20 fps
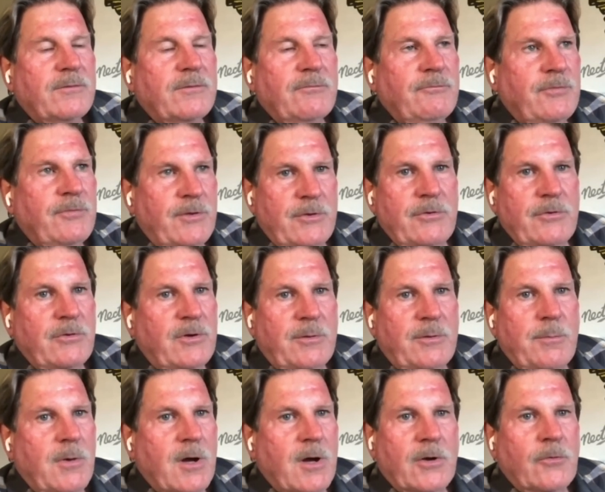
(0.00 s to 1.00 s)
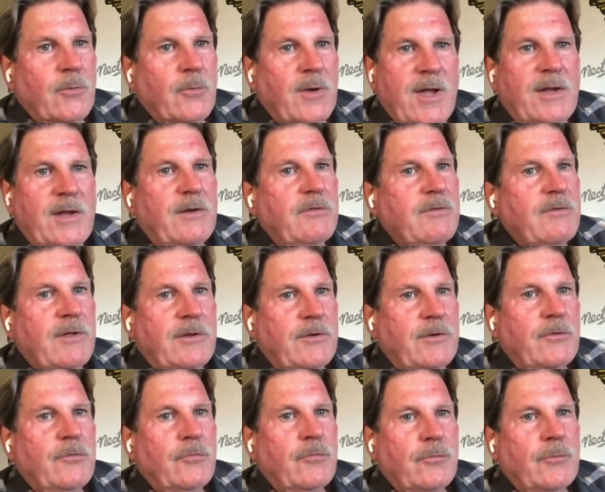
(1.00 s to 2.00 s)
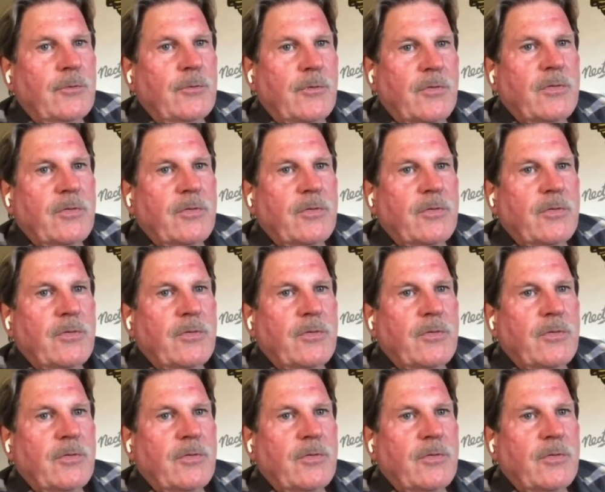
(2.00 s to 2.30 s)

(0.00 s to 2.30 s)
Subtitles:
vineyard in Monterey, to tell you the truth.